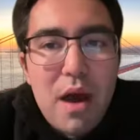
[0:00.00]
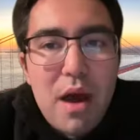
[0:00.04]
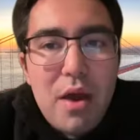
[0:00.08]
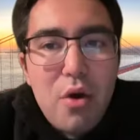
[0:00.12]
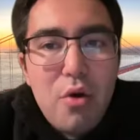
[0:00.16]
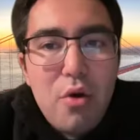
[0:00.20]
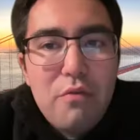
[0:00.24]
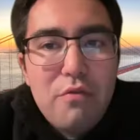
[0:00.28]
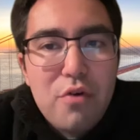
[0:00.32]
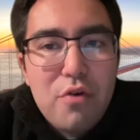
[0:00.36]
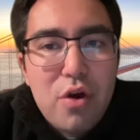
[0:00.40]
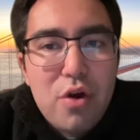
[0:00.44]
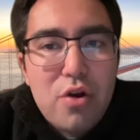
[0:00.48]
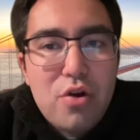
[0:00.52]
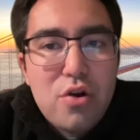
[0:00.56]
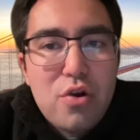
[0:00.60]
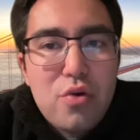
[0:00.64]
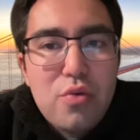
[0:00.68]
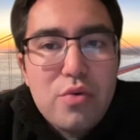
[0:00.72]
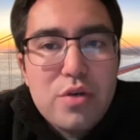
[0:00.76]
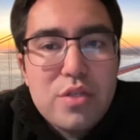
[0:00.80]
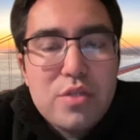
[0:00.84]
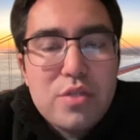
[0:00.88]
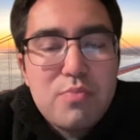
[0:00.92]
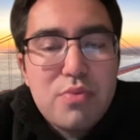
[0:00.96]
my over
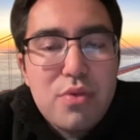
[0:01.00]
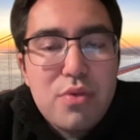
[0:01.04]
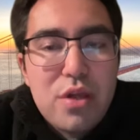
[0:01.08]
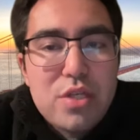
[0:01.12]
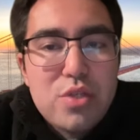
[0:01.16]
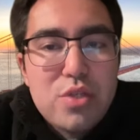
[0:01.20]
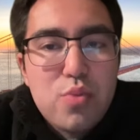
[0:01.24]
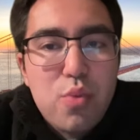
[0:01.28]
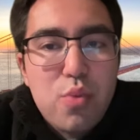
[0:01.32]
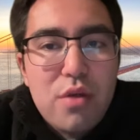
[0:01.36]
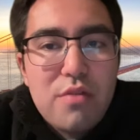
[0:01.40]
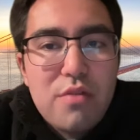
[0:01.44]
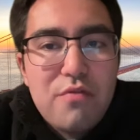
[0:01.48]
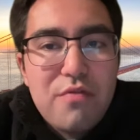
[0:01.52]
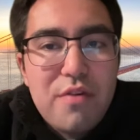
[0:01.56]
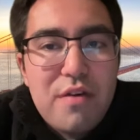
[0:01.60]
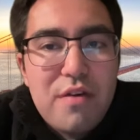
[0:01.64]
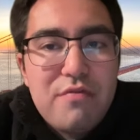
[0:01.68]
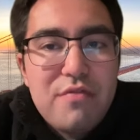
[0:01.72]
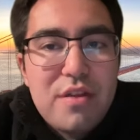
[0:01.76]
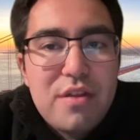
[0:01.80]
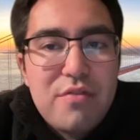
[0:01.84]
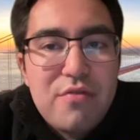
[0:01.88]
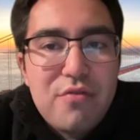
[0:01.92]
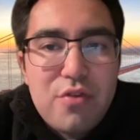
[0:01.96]
under was plus
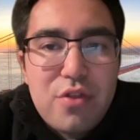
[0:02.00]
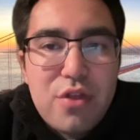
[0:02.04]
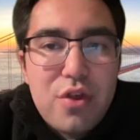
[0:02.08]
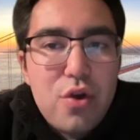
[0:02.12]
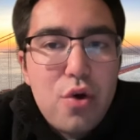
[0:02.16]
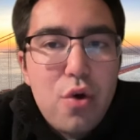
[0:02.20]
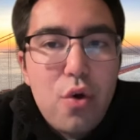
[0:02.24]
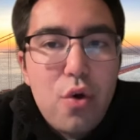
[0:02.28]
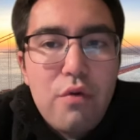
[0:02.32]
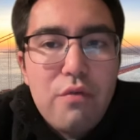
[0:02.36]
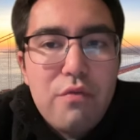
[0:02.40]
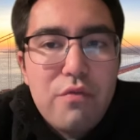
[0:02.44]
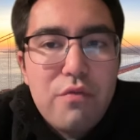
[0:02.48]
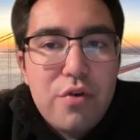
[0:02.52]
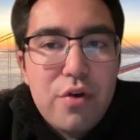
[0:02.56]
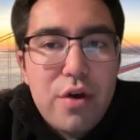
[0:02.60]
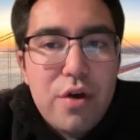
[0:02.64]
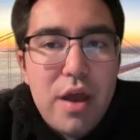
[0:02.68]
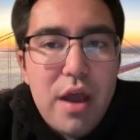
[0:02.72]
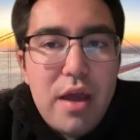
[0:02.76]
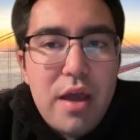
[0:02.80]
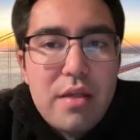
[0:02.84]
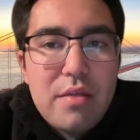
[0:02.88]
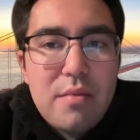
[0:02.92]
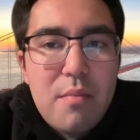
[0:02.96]
150 for the
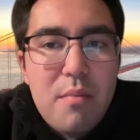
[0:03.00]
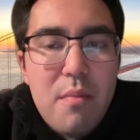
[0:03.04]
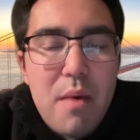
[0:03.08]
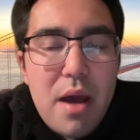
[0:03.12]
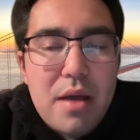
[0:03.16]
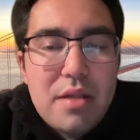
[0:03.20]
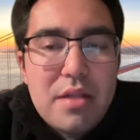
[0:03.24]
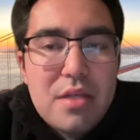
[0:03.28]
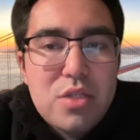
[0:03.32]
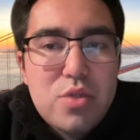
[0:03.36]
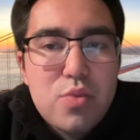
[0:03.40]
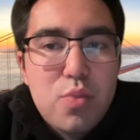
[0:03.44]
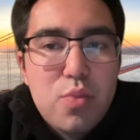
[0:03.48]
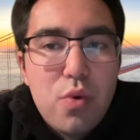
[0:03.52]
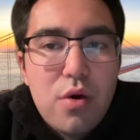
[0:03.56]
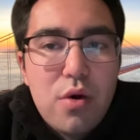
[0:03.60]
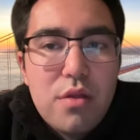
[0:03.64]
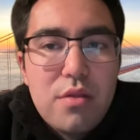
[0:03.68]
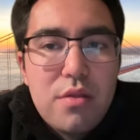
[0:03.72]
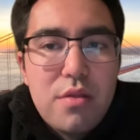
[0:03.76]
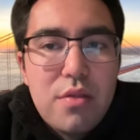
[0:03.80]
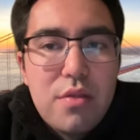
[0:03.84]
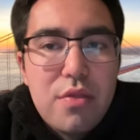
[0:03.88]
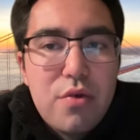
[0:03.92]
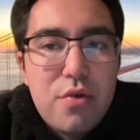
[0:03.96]
over and minus
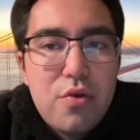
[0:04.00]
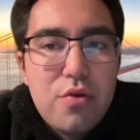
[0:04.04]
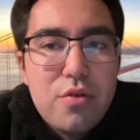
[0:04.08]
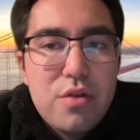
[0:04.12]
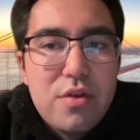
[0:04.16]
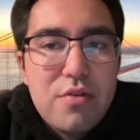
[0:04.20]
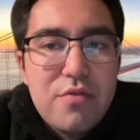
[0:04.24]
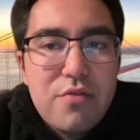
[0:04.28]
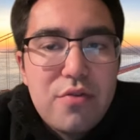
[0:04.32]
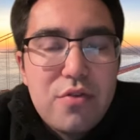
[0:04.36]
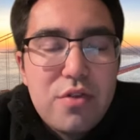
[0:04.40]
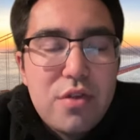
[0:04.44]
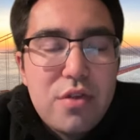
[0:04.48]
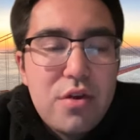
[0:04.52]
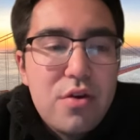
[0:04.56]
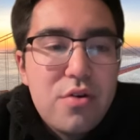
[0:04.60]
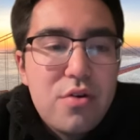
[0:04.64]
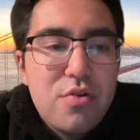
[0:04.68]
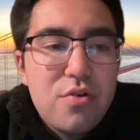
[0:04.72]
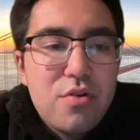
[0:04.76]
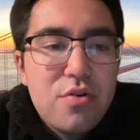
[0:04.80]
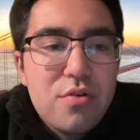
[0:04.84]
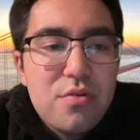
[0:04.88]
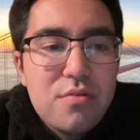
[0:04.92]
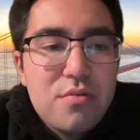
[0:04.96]
130 for the
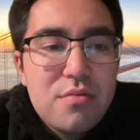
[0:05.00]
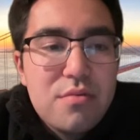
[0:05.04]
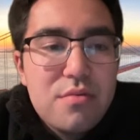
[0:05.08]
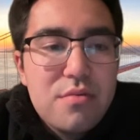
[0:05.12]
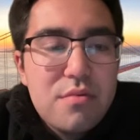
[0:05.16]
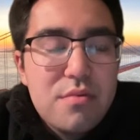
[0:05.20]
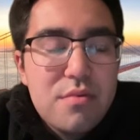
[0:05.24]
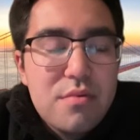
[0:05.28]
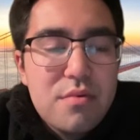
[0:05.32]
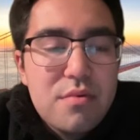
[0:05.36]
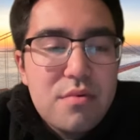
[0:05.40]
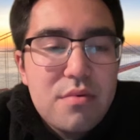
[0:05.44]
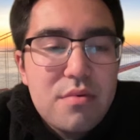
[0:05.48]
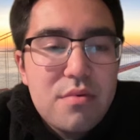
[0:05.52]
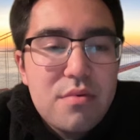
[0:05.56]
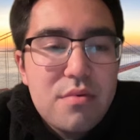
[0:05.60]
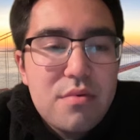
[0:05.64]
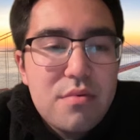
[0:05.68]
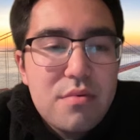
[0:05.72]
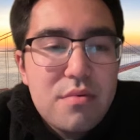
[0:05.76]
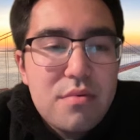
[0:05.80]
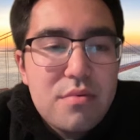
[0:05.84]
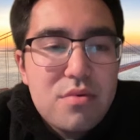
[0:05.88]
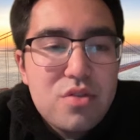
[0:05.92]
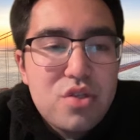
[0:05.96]
under.
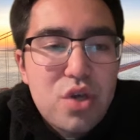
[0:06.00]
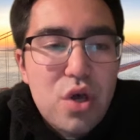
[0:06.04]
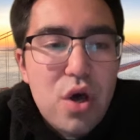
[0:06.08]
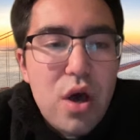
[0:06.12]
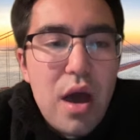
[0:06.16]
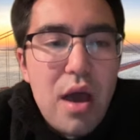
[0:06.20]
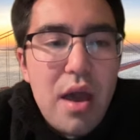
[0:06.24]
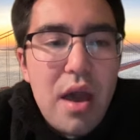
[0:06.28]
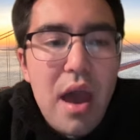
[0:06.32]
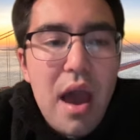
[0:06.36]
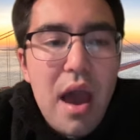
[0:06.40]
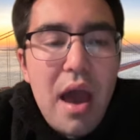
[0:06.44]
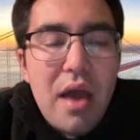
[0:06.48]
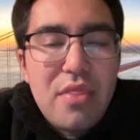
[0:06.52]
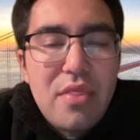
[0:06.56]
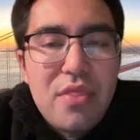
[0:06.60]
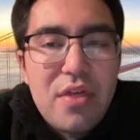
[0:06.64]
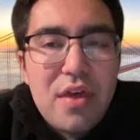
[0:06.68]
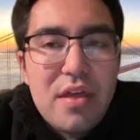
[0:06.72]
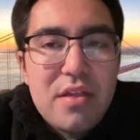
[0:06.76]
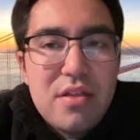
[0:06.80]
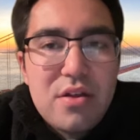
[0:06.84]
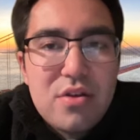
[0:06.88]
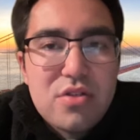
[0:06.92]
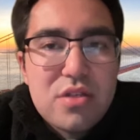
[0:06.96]
So I, okay. I
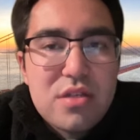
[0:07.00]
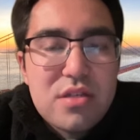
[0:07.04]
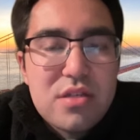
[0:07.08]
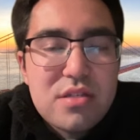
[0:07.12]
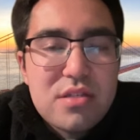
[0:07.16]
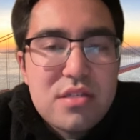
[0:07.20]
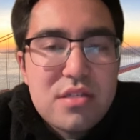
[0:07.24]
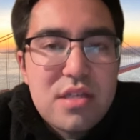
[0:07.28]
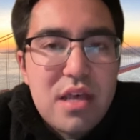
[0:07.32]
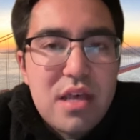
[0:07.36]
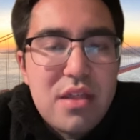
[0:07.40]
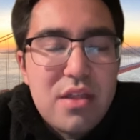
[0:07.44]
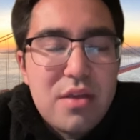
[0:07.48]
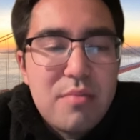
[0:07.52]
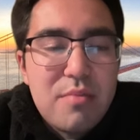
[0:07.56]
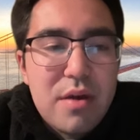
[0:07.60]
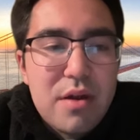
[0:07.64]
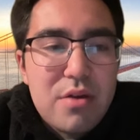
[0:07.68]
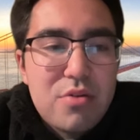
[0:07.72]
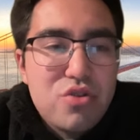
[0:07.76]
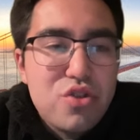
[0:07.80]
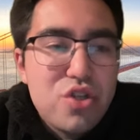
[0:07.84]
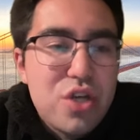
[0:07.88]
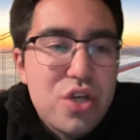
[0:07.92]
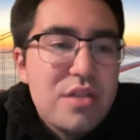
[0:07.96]
think there's a slightly
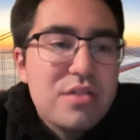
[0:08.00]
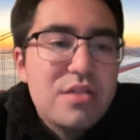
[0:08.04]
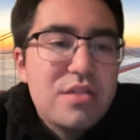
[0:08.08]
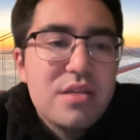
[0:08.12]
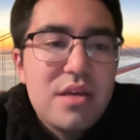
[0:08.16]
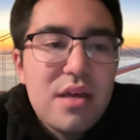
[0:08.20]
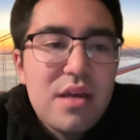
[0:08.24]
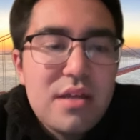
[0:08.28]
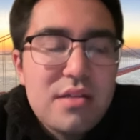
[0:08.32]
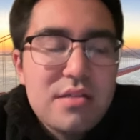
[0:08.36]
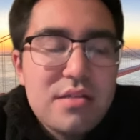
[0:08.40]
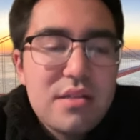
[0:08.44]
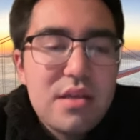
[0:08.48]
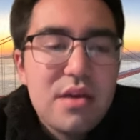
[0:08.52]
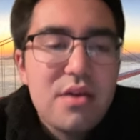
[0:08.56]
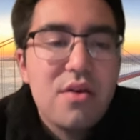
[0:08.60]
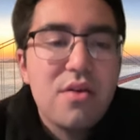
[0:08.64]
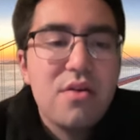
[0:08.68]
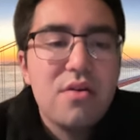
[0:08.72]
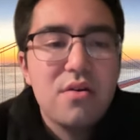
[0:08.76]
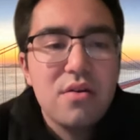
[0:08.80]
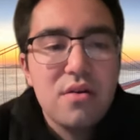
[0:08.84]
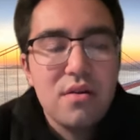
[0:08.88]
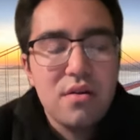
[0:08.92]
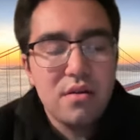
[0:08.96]
better chance he gets
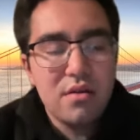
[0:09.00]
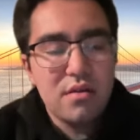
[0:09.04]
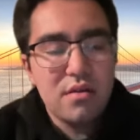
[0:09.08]
there.